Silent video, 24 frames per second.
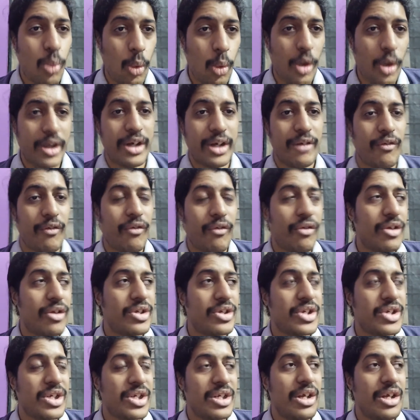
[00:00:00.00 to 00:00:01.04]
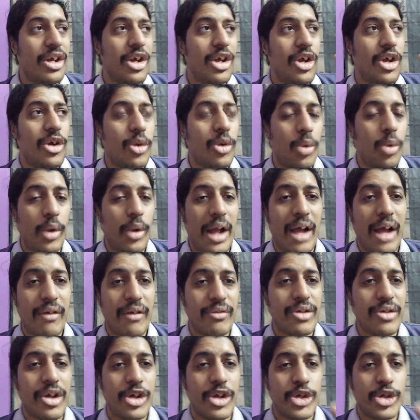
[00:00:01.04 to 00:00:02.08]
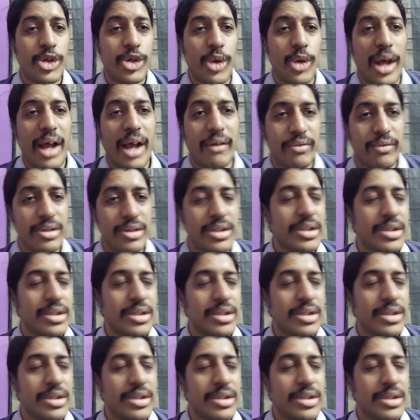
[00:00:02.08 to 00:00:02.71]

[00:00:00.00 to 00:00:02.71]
what ifs, could have, should have,